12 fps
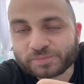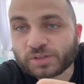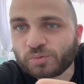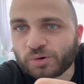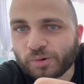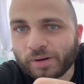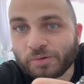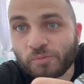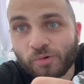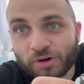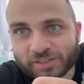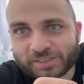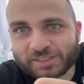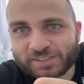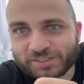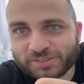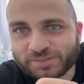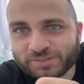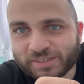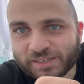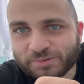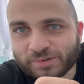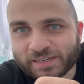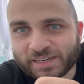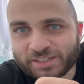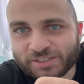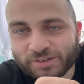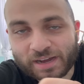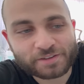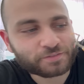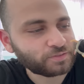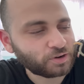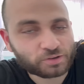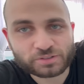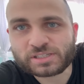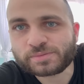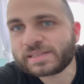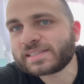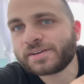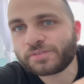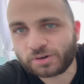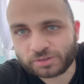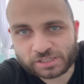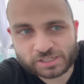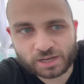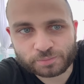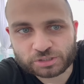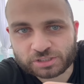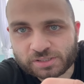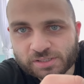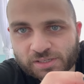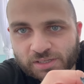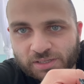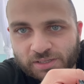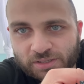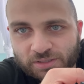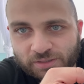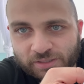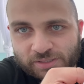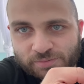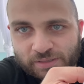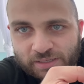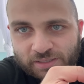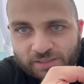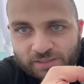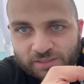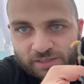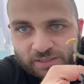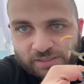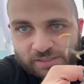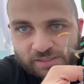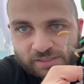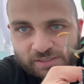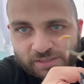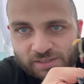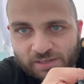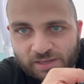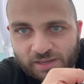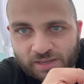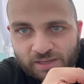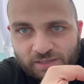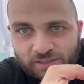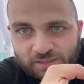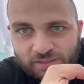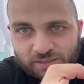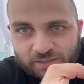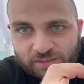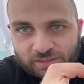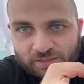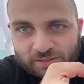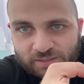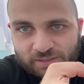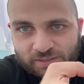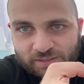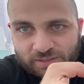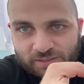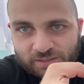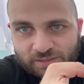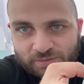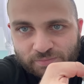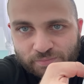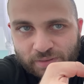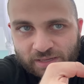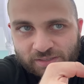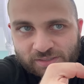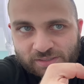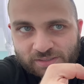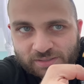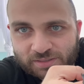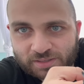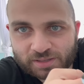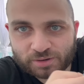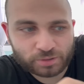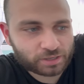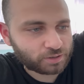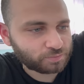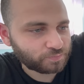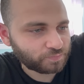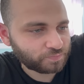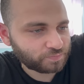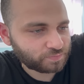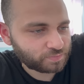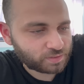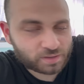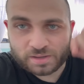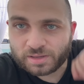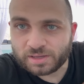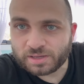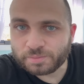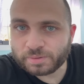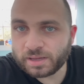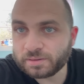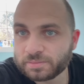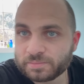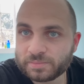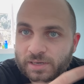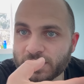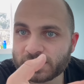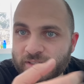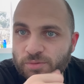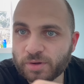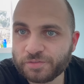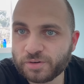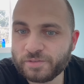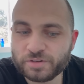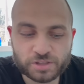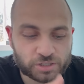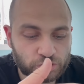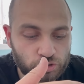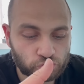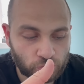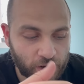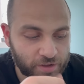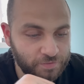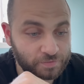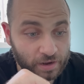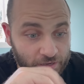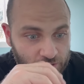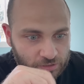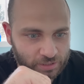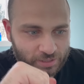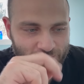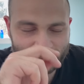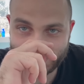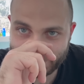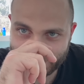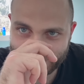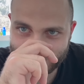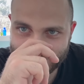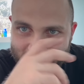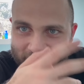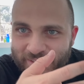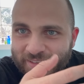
what do I want to do? Like, what can I do? I have all these bits. I have all these options. Let's make it nice and based. There we go. But yeah, now I just need to wait for everything to dry finally. And